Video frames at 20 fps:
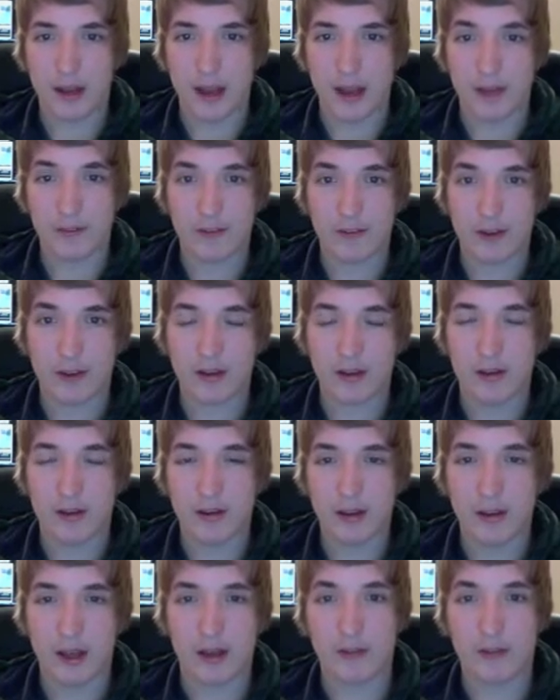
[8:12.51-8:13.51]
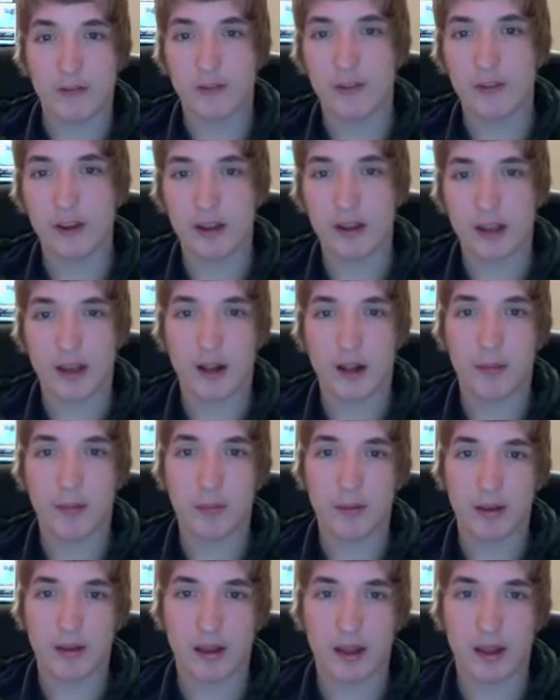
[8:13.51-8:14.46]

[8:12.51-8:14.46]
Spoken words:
to have to kind of jiggle up,